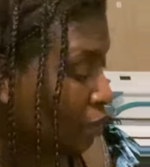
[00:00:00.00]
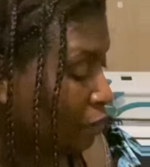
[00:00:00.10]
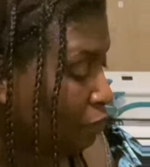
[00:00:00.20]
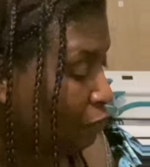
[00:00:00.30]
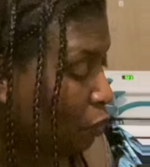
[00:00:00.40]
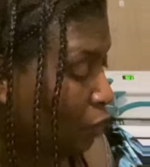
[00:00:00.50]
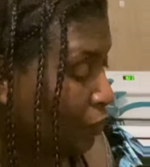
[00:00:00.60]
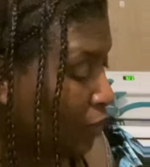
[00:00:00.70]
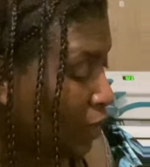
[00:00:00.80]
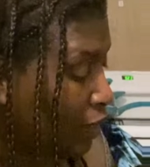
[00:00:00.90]
the fourth
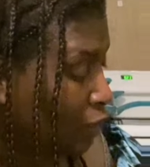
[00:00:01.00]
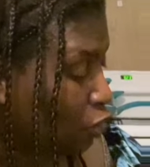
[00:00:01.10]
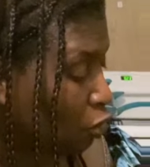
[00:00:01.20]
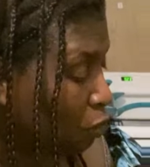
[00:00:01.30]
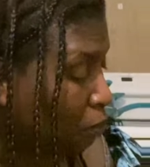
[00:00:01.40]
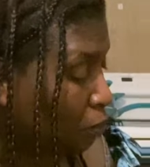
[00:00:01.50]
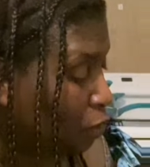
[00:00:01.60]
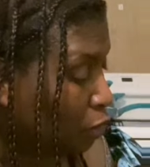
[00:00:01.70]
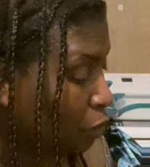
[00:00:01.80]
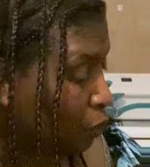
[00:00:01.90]
angel
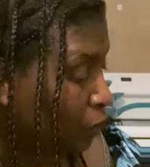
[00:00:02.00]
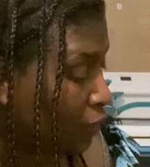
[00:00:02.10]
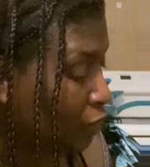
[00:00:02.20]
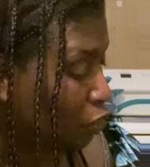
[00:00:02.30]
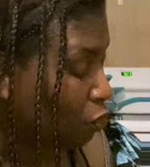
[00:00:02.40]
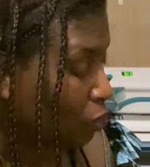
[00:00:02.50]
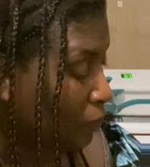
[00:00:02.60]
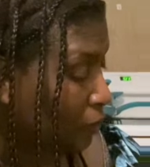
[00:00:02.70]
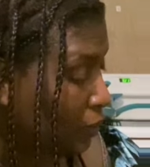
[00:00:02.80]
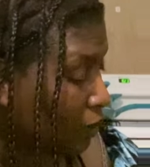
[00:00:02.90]
blew his
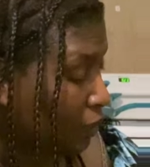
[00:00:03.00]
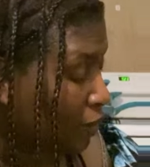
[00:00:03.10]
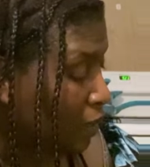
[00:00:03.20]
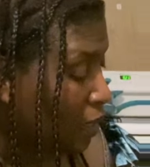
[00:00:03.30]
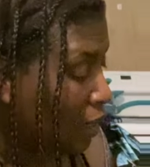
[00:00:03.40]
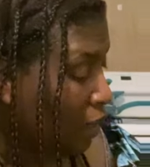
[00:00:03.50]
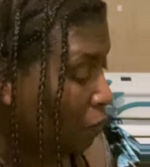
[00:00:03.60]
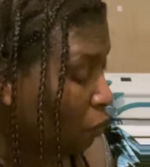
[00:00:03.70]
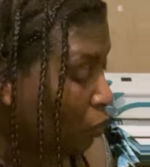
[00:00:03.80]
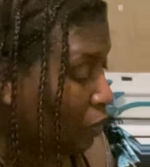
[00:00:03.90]
trumpet,
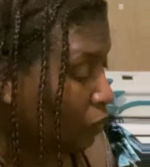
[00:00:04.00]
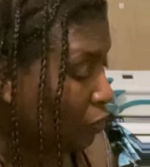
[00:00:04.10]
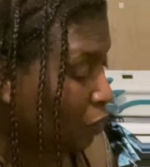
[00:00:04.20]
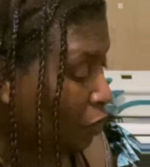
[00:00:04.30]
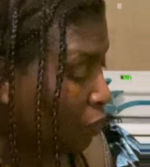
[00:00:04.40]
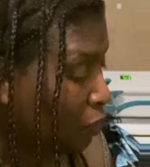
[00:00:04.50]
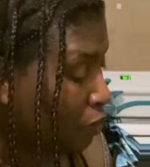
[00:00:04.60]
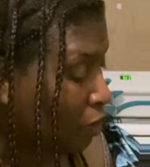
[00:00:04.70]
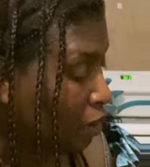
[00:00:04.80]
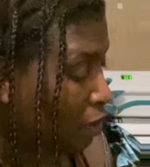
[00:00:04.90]
and one third
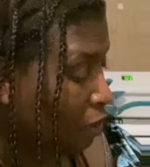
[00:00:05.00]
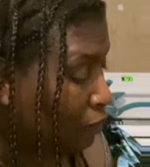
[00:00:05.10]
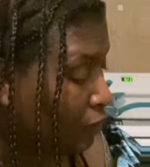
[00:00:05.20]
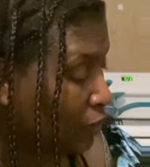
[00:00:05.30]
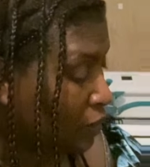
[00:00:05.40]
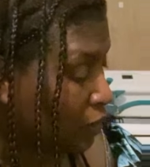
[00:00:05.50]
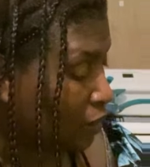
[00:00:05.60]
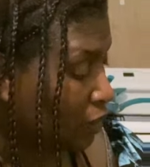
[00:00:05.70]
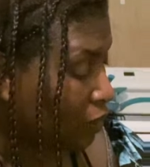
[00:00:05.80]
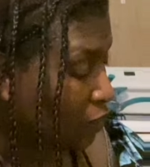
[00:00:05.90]
of the
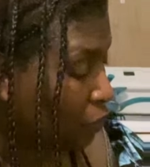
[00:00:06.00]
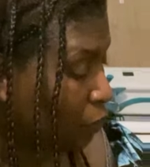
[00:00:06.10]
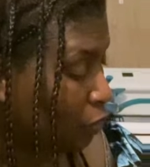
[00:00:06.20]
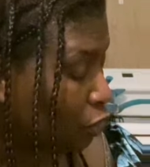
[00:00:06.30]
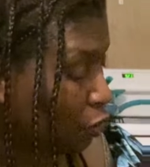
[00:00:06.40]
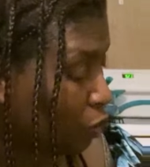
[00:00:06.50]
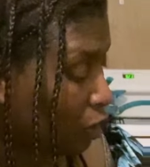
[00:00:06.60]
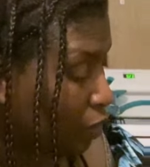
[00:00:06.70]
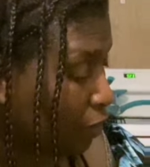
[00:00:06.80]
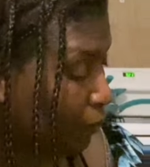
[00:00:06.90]
sun was
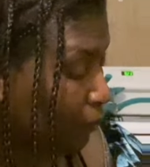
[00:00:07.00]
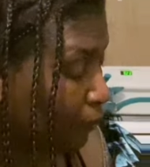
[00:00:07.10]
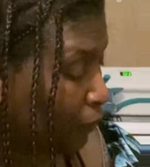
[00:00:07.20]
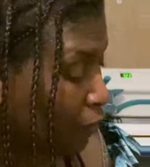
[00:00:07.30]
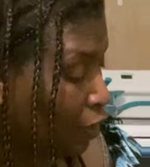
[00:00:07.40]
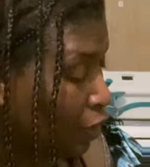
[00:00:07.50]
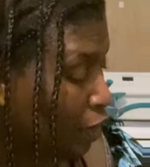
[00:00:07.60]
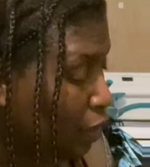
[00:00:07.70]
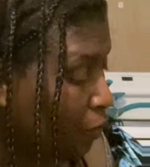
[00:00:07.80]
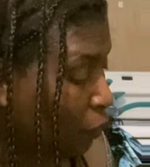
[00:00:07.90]
struck,
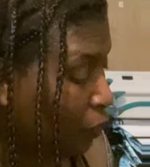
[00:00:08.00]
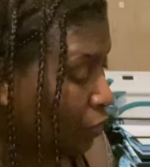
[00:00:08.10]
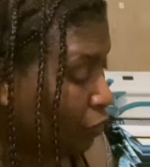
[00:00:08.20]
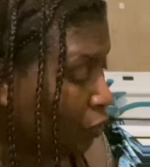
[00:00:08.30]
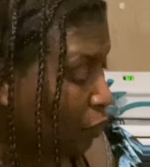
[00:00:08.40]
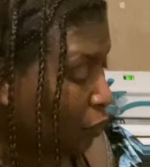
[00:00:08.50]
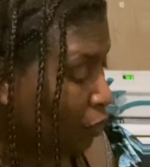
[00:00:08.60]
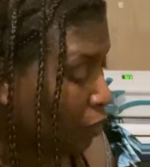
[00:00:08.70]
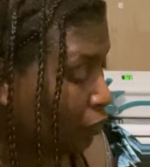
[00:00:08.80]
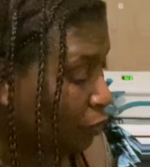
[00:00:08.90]
and one third
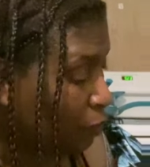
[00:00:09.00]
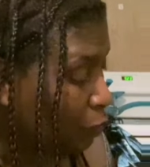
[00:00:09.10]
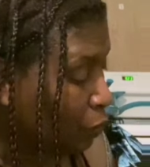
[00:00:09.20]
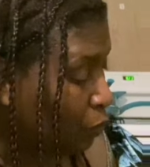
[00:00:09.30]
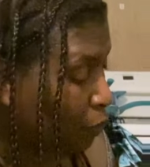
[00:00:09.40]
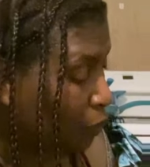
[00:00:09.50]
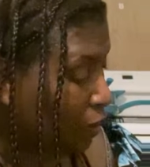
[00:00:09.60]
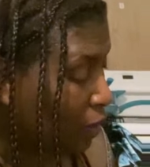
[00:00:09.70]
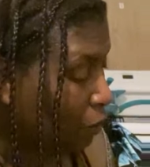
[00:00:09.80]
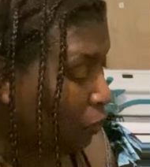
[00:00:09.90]
of the moon,
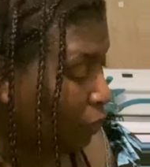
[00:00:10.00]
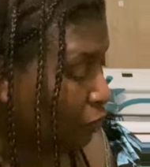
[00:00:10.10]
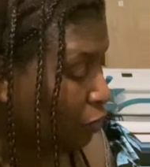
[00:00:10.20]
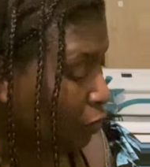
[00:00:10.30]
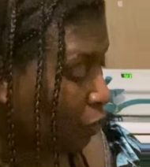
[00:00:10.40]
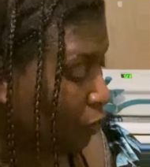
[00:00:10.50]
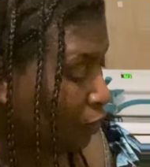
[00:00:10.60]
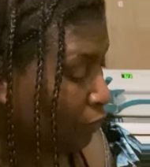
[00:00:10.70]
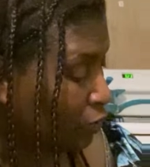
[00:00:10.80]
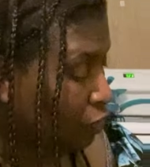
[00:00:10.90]
and one third
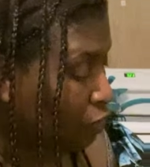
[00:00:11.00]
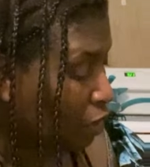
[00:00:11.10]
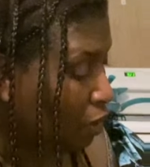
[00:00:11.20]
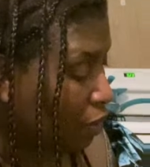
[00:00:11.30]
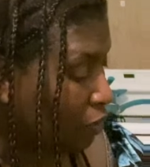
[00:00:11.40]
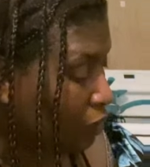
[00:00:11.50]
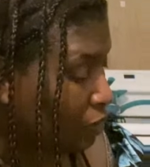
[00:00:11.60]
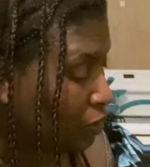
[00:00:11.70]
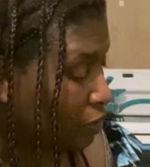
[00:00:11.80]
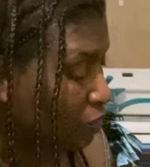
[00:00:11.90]
of the stars,